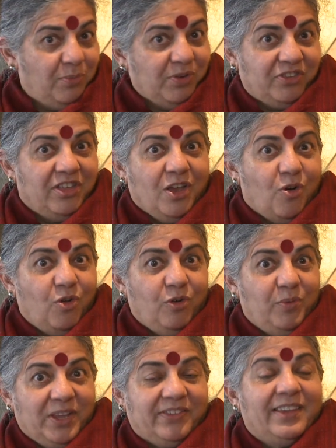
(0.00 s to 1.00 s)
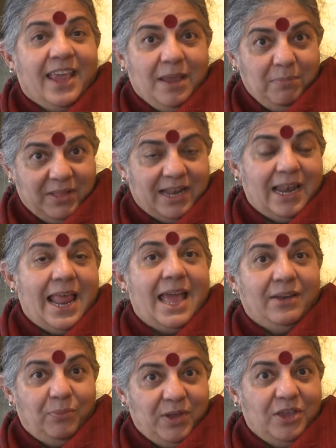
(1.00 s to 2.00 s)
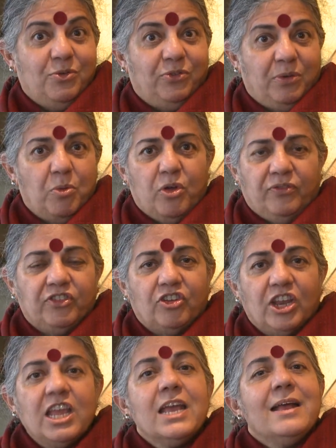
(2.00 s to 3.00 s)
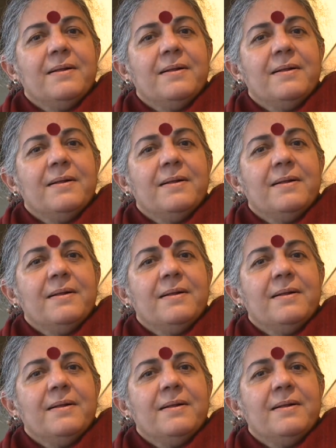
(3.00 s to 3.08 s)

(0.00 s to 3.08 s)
which they always came, that land we are using more efficiently,